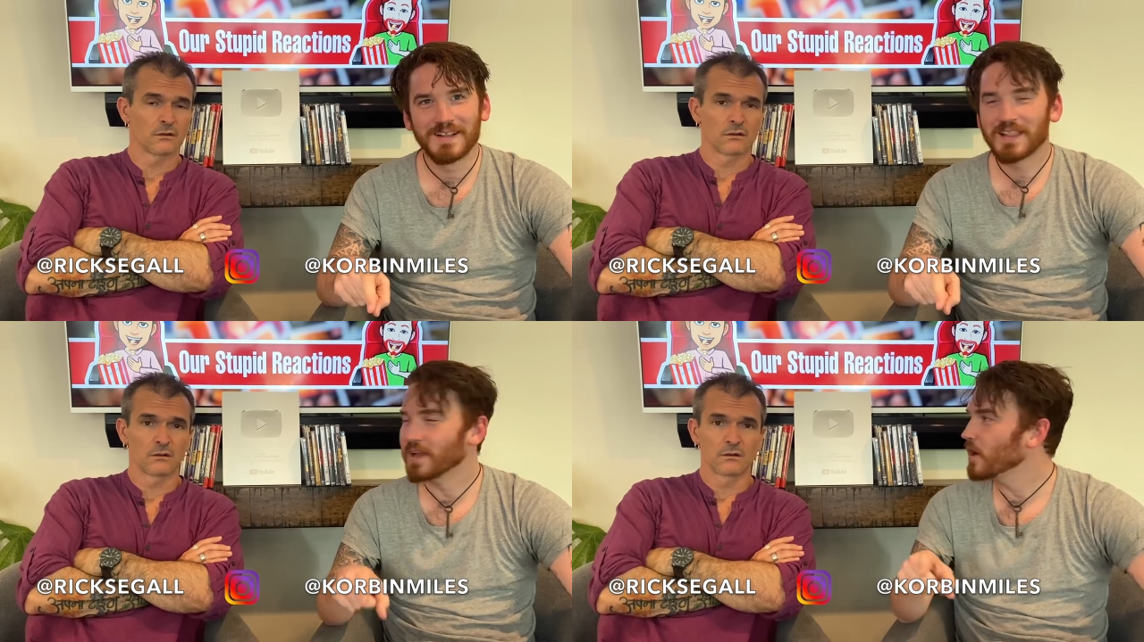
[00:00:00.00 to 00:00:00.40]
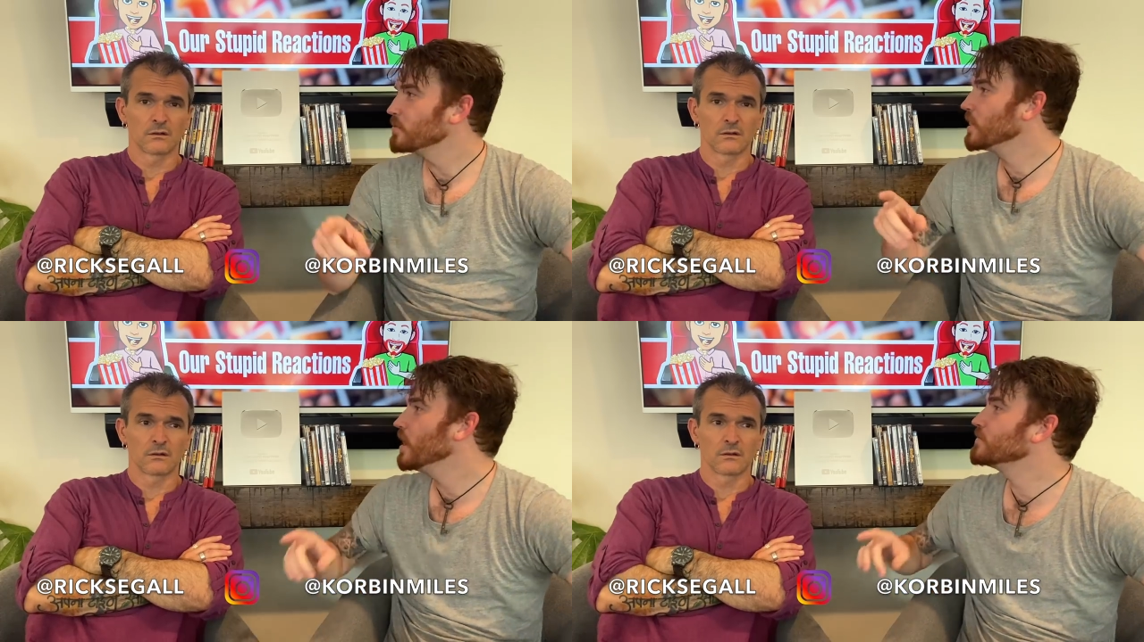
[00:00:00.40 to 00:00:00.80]
Speaker 1: Like, I
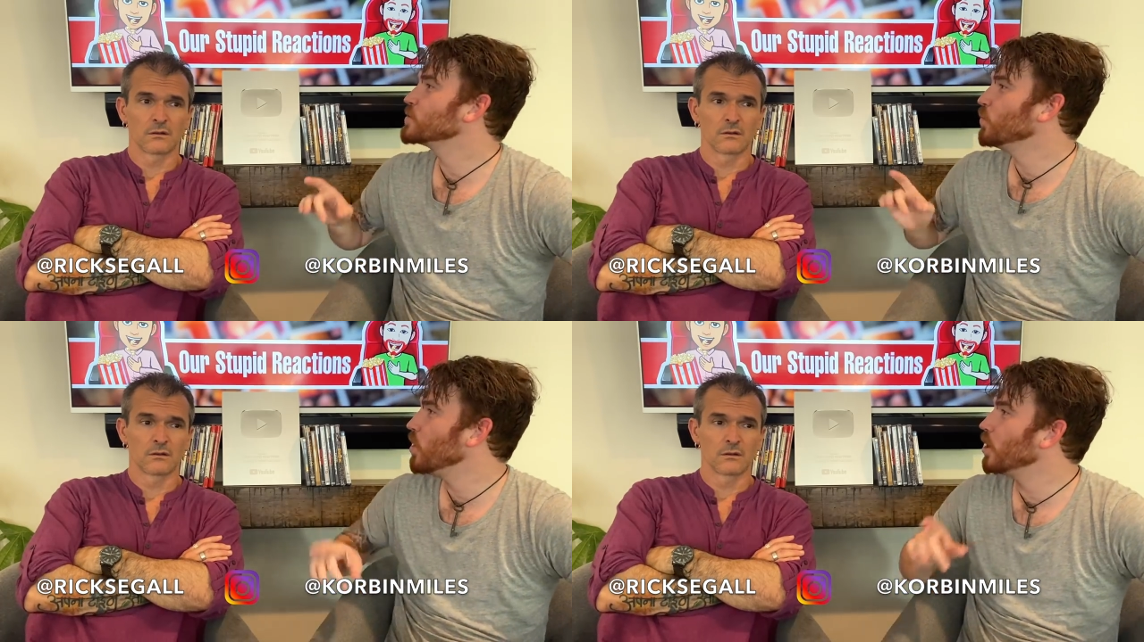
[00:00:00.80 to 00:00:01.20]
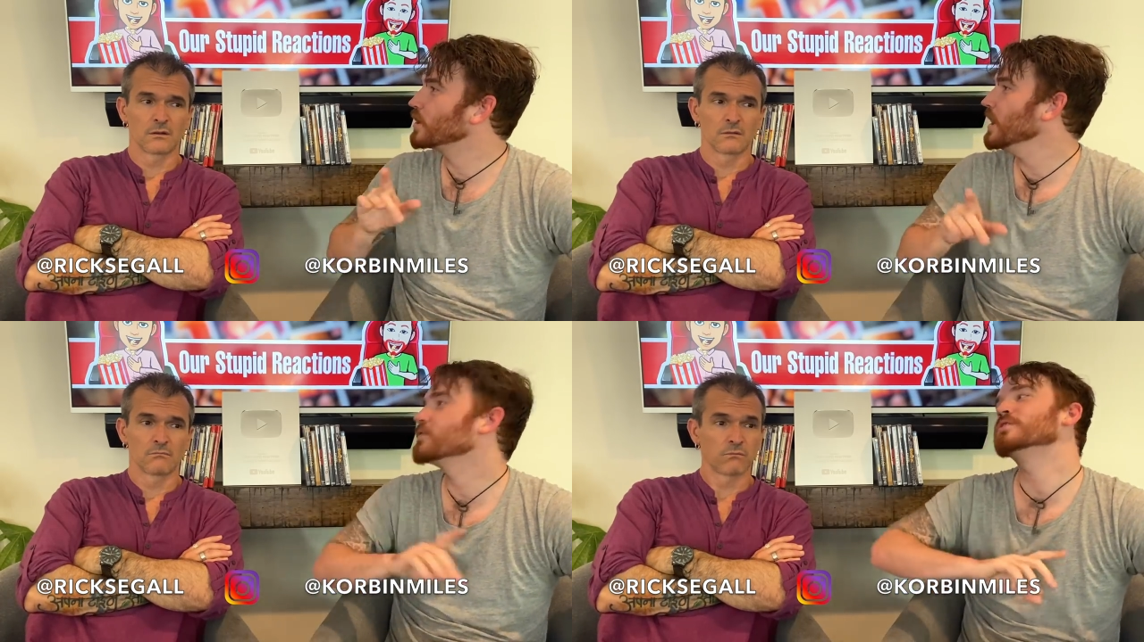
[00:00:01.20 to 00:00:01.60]
would love to
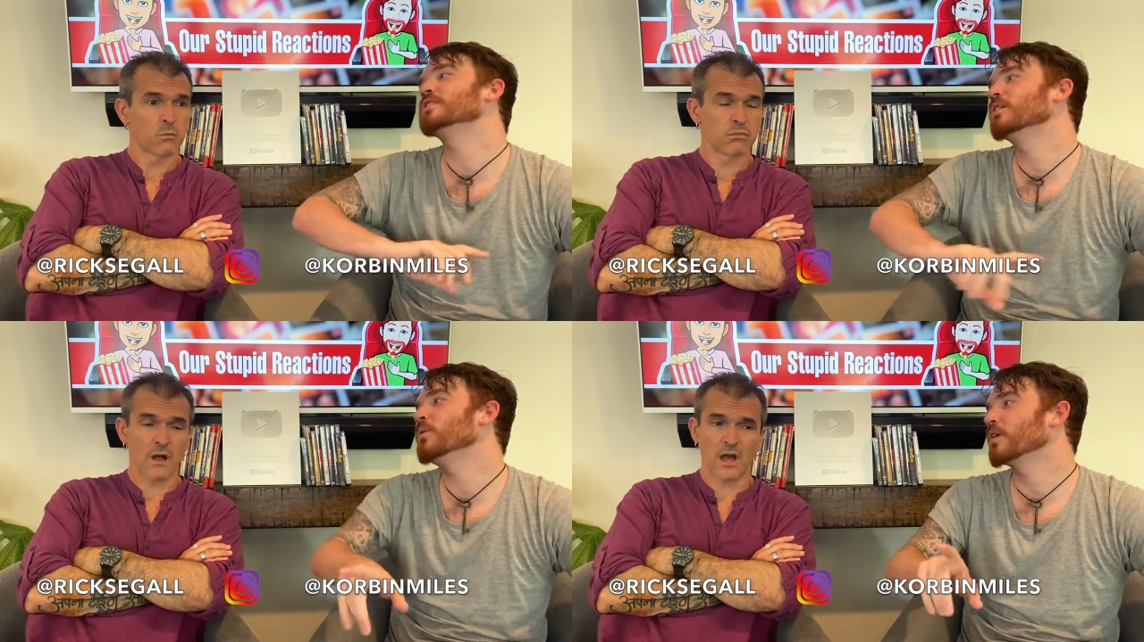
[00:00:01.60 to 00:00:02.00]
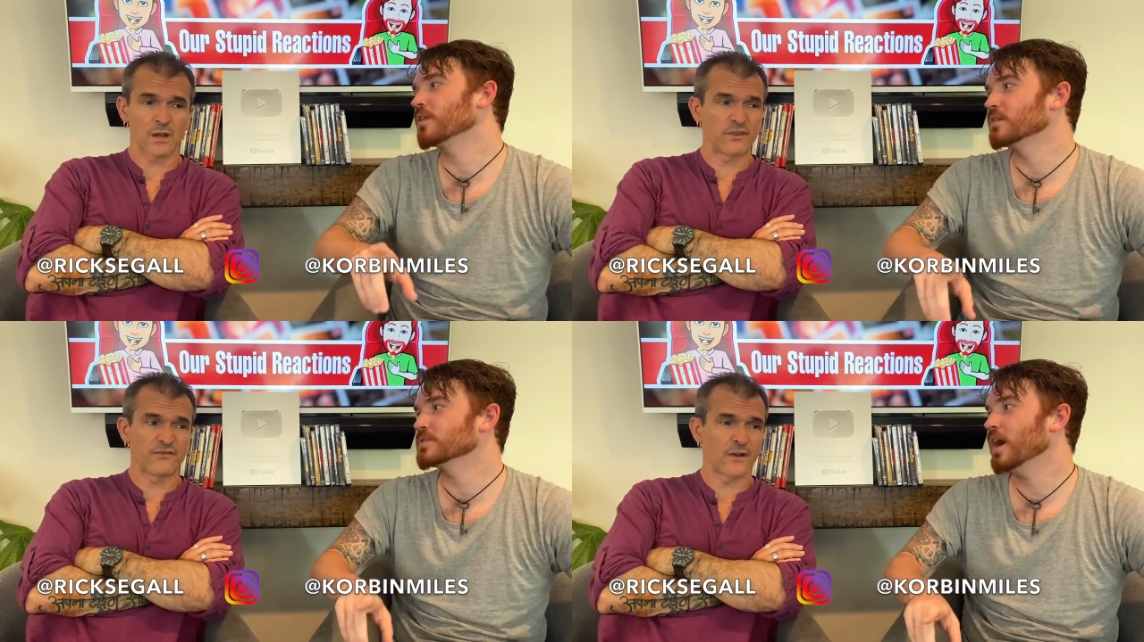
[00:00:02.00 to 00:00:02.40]
walk every single one of
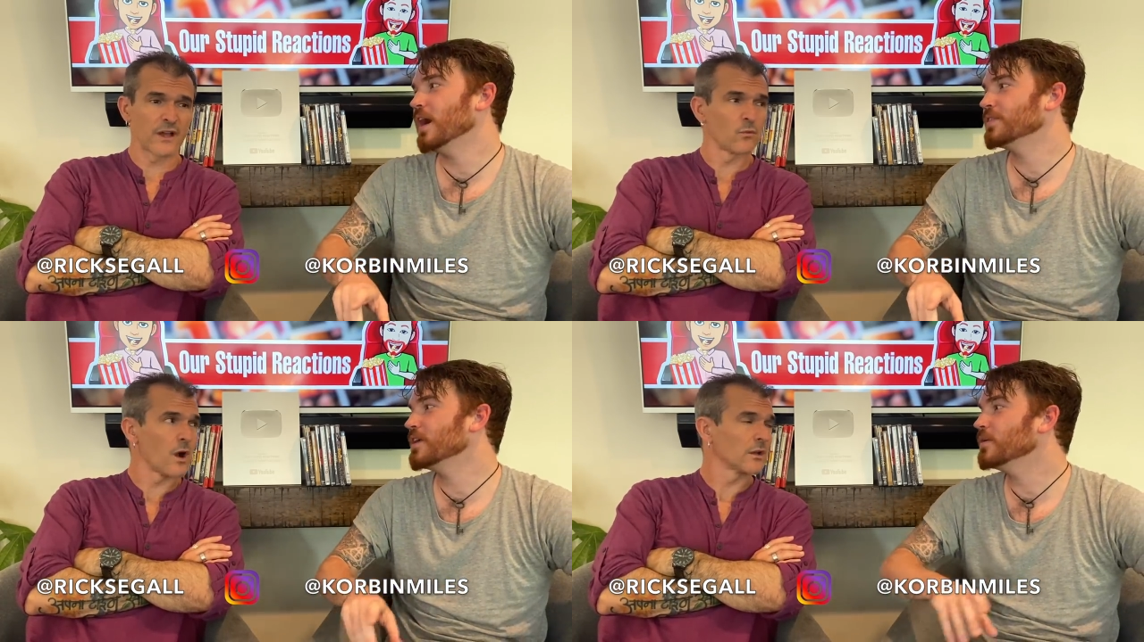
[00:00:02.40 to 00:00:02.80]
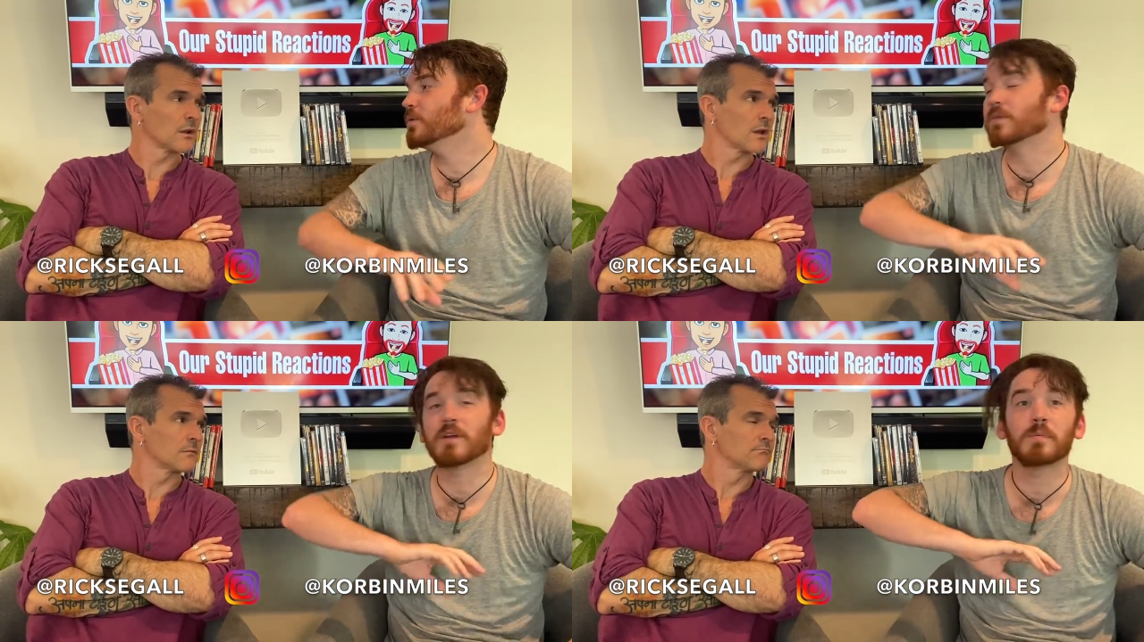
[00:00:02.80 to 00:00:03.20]
I'd those. be fine I think it,
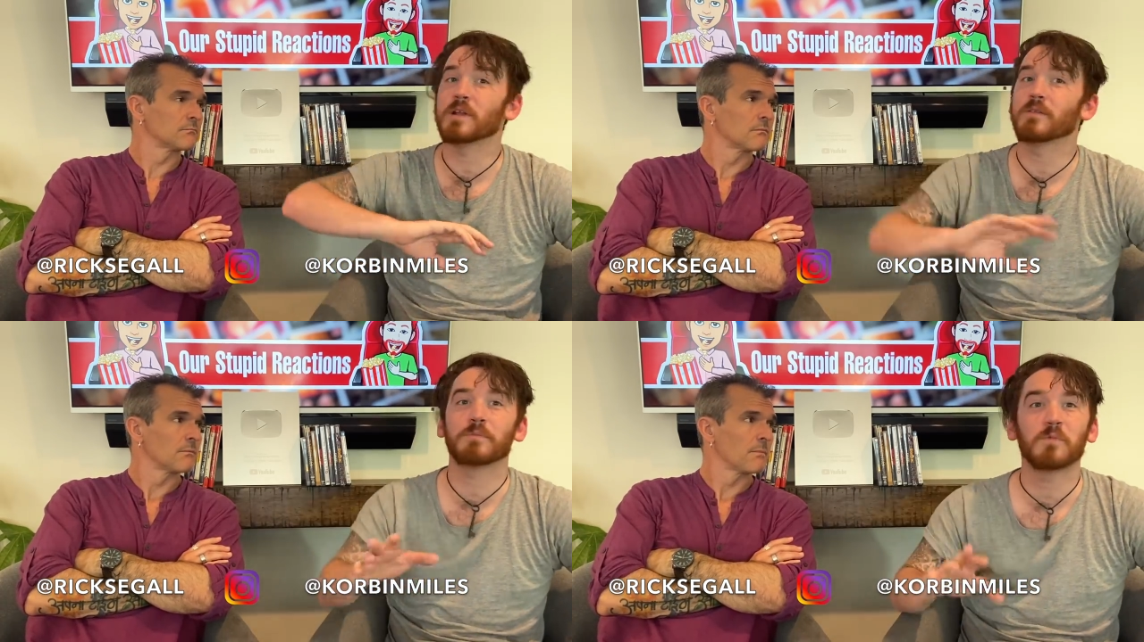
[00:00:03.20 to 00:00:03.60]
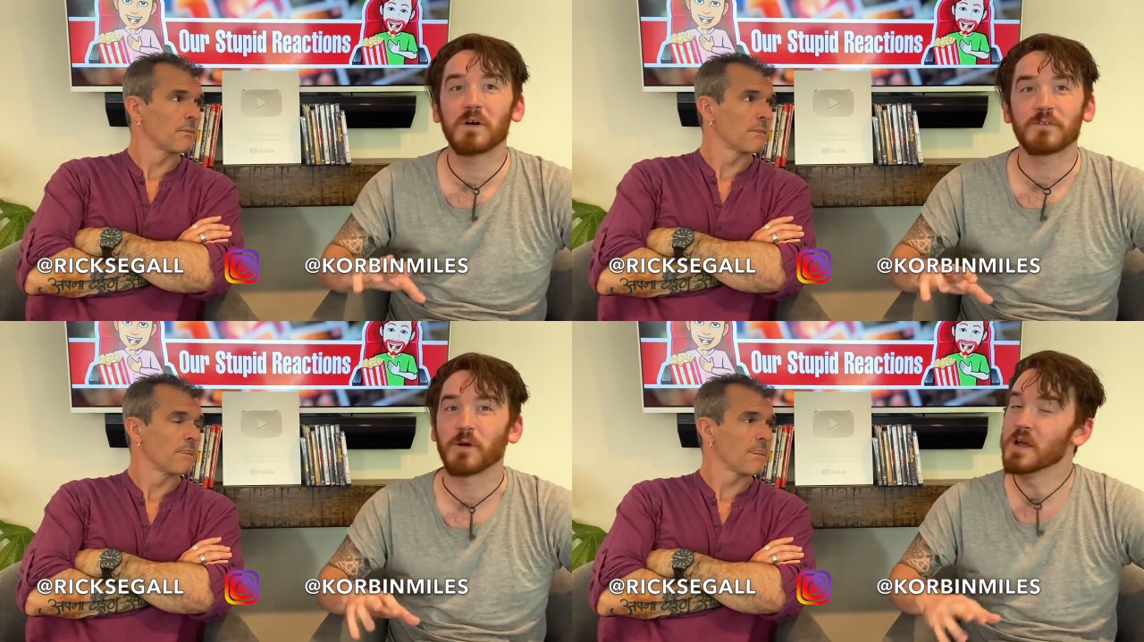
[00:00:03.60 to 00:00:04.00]
I think it'd be
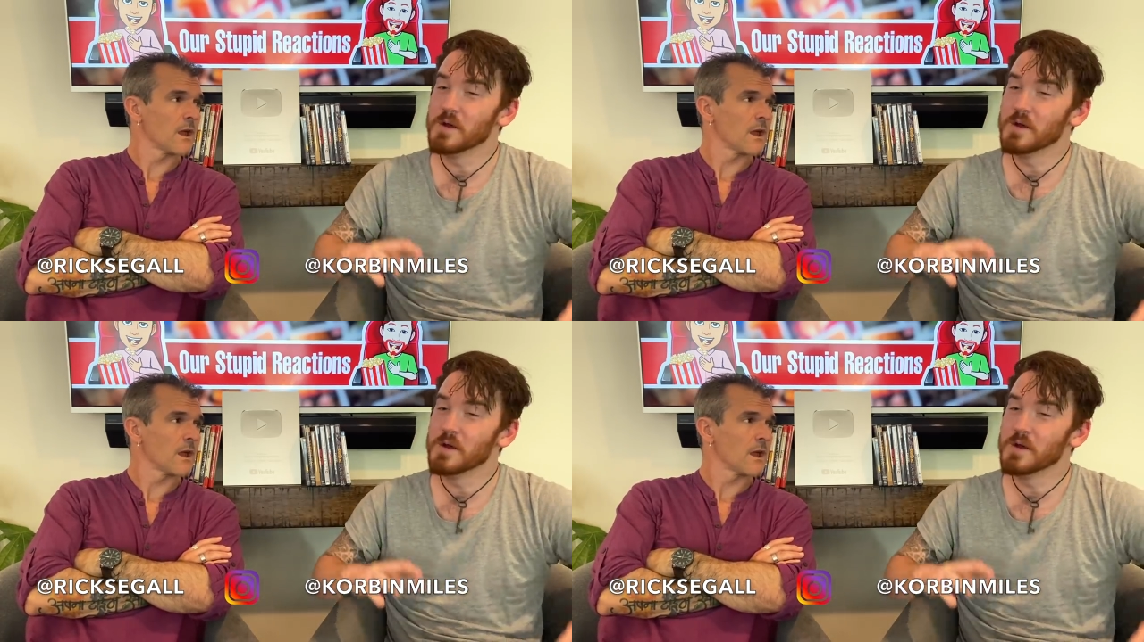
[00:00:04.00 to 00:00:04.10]
wonderful.